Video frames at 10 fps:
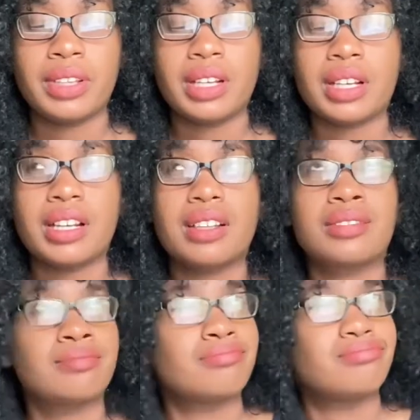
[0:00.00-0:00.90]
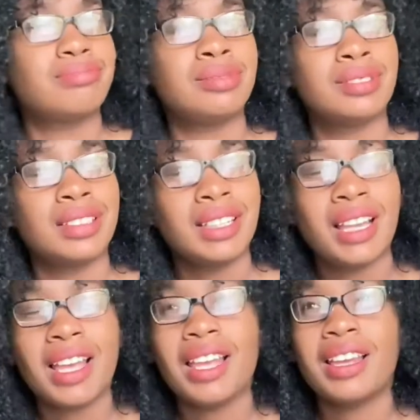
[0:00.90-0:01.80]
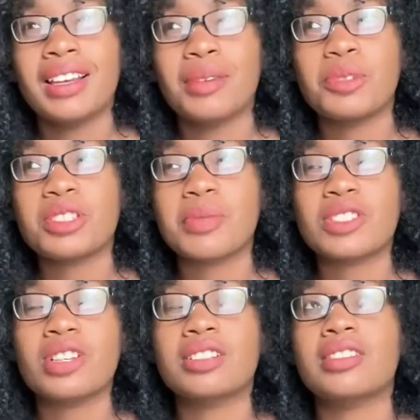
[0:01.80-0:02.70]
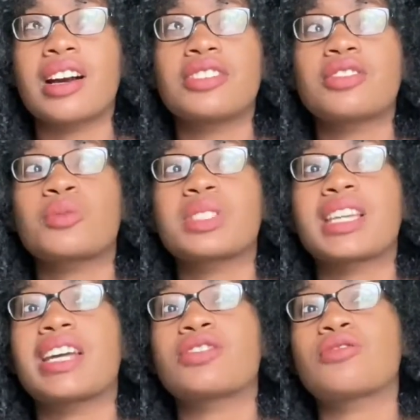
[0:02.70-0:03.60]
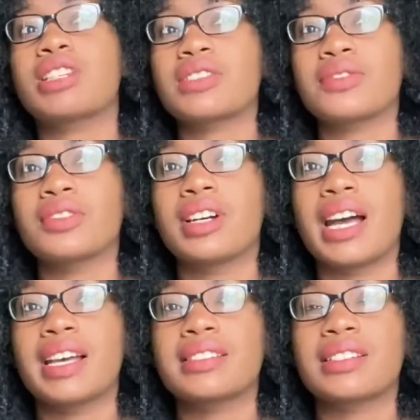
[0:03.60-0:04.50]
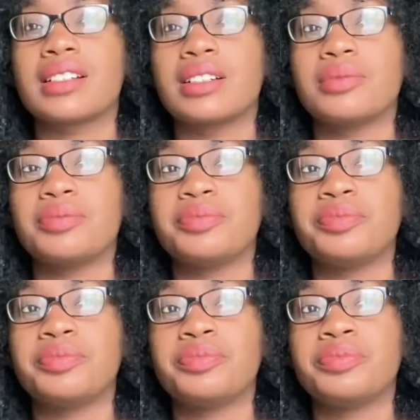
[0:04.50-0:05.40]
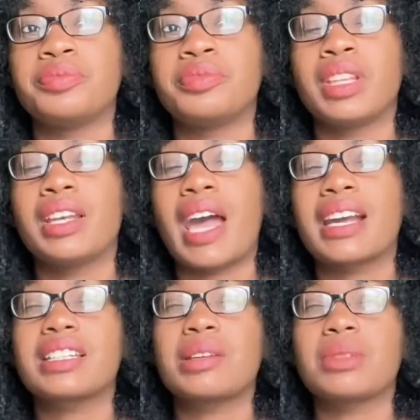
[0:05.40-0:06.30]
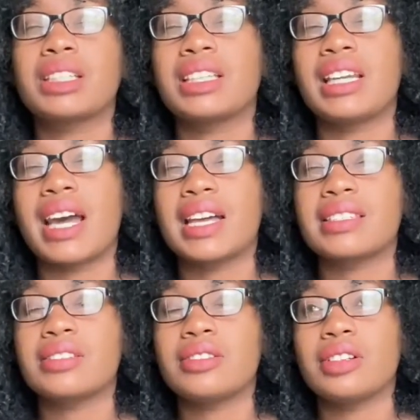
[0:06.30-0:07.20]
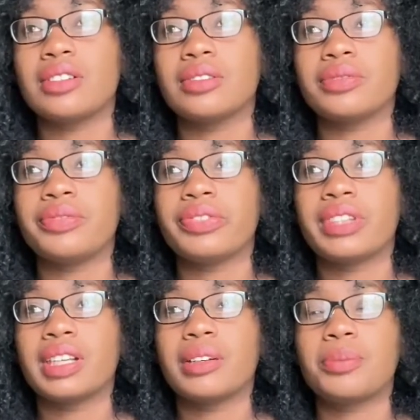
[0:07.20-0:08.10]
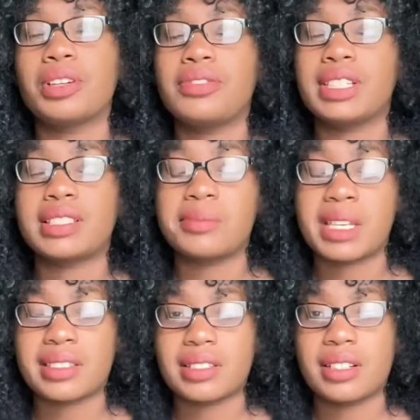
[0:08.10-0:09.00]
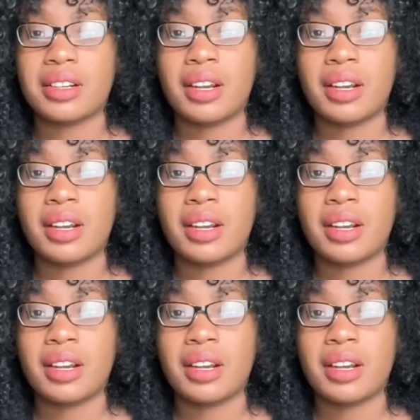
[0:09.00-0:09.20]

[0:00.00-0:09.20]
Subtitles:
I'm losing my train of thought. It just wasn't as stressful as academically as the previous semester.